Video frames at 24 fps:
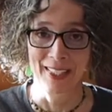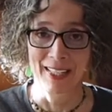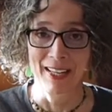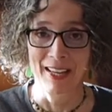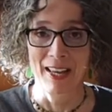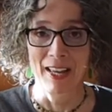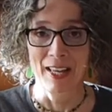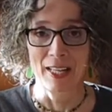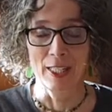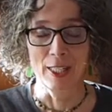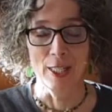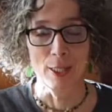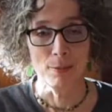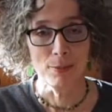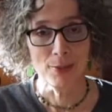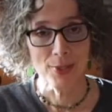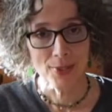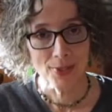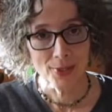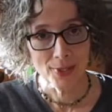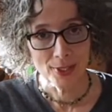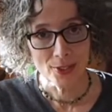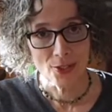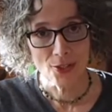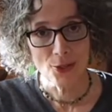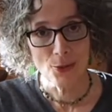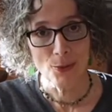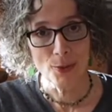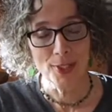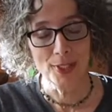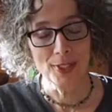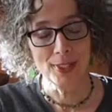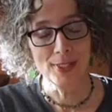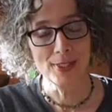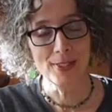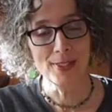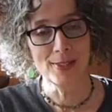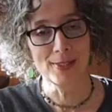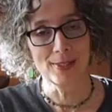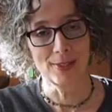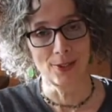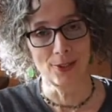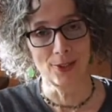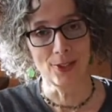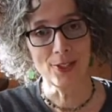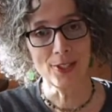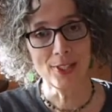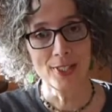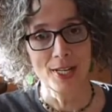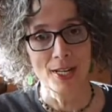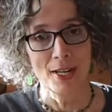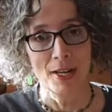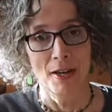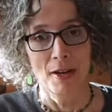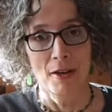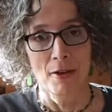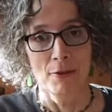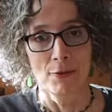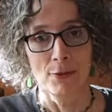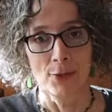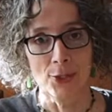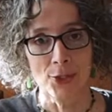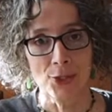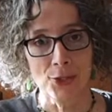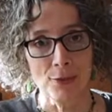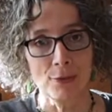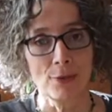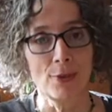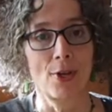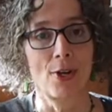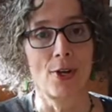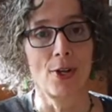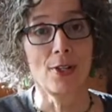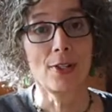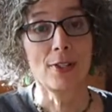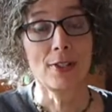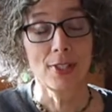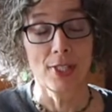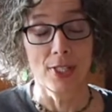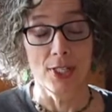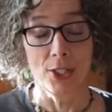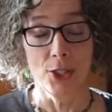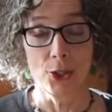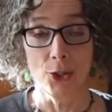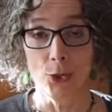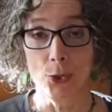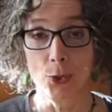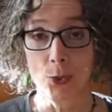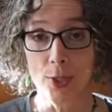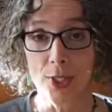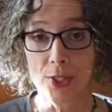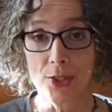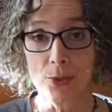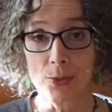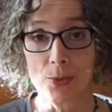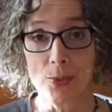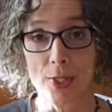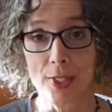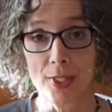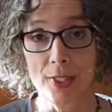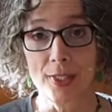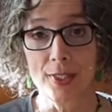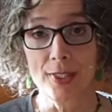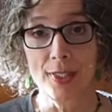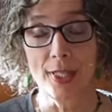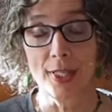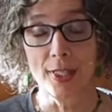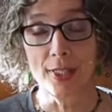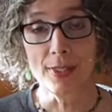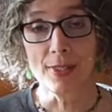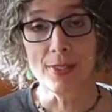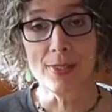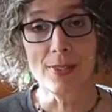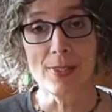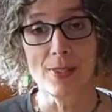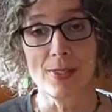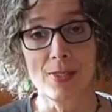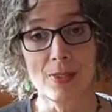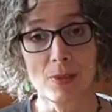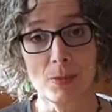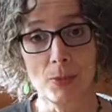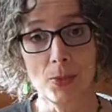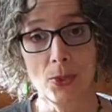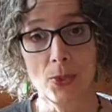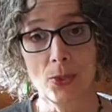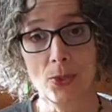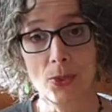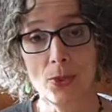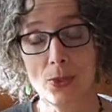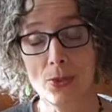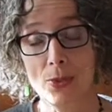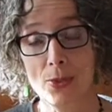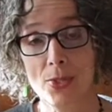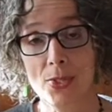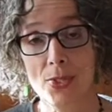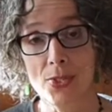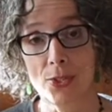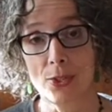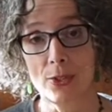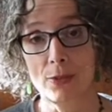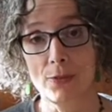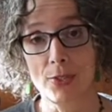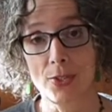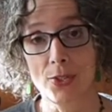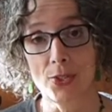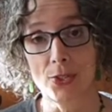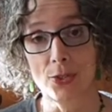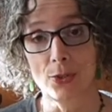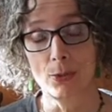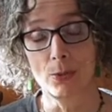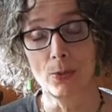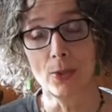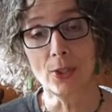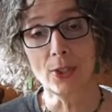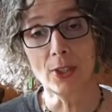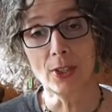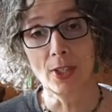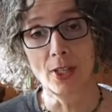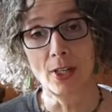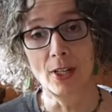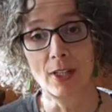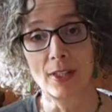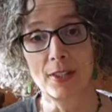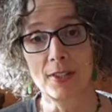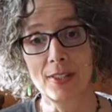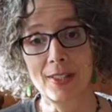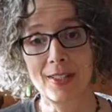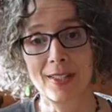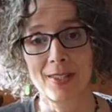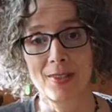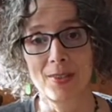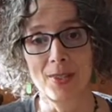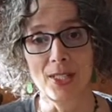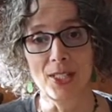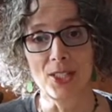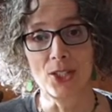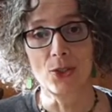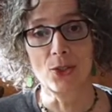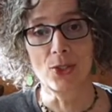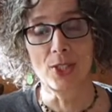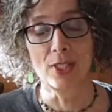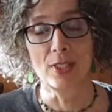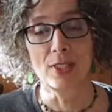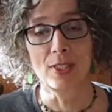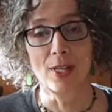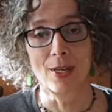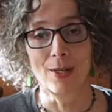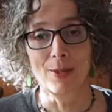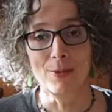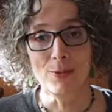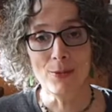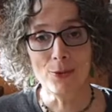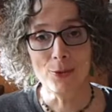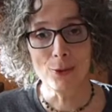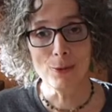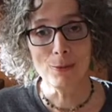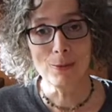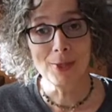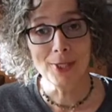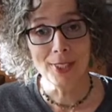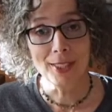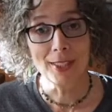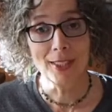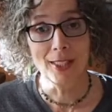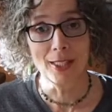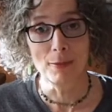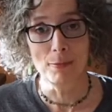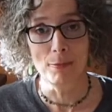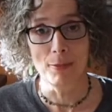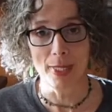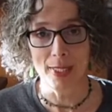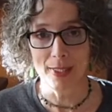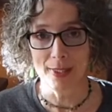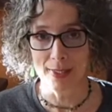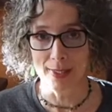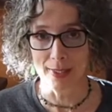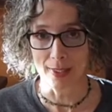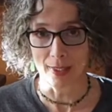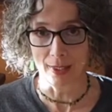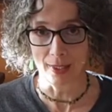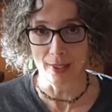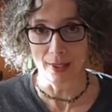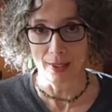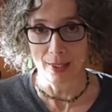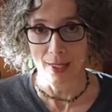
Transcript: A couple of things you want to consider. First of all, you're going to want a nice, smooth surface to work on that you can comfortably get messy.